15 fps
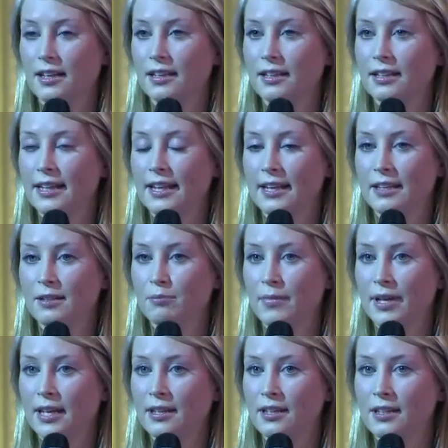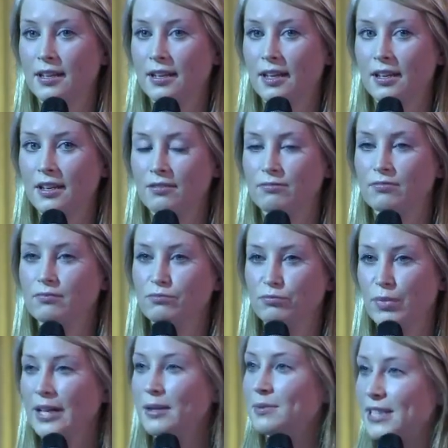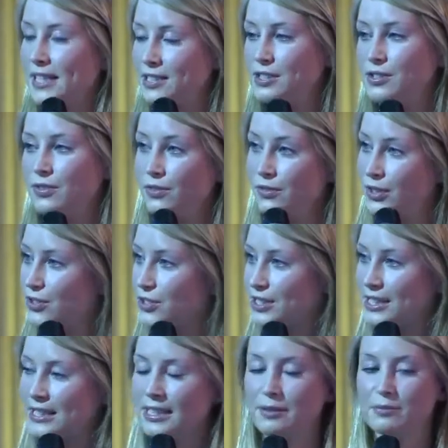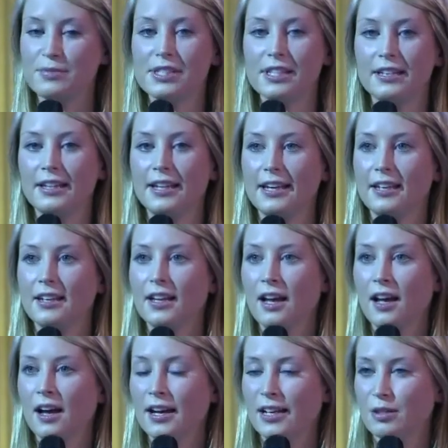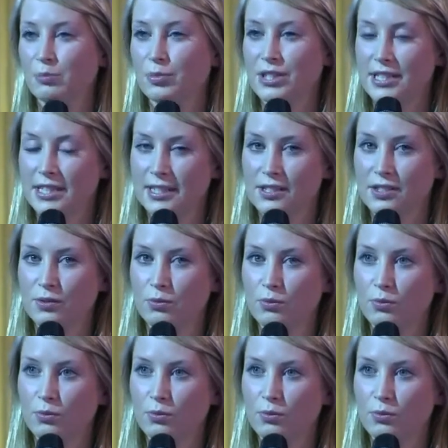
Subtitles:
can then make recommendations for future schemes, and then I can predict